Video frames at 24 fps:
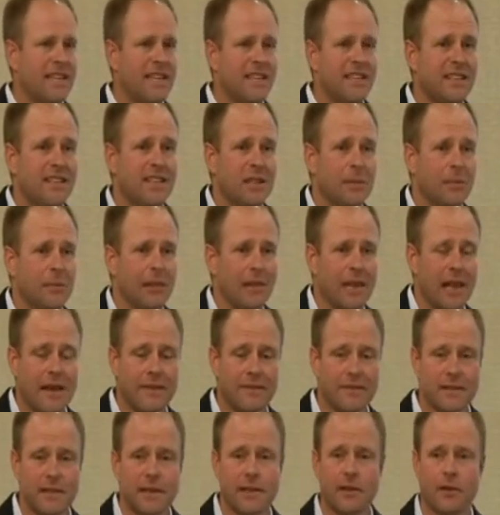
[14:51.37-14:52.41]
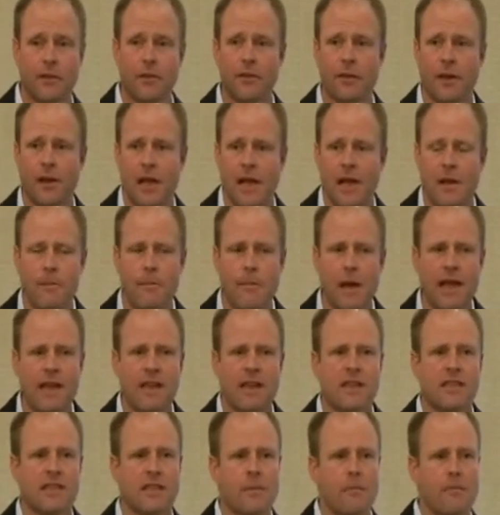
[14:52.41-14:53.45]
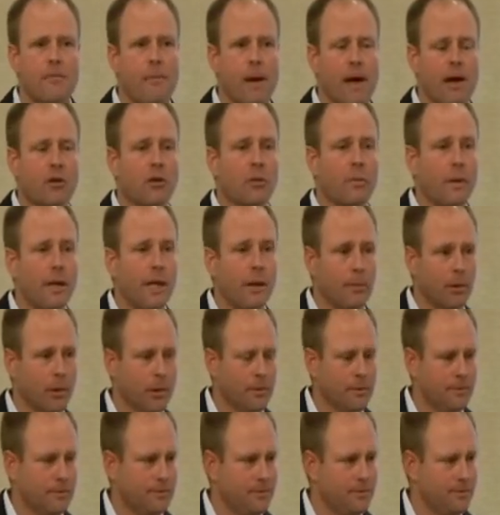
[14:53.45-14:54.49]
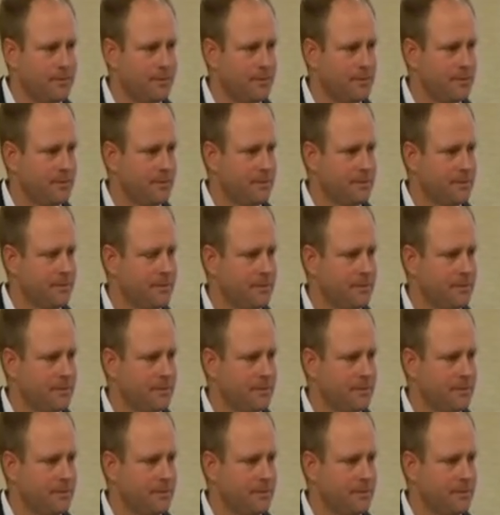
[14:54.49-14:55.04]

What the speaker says: but teaching them life skills and making them better people,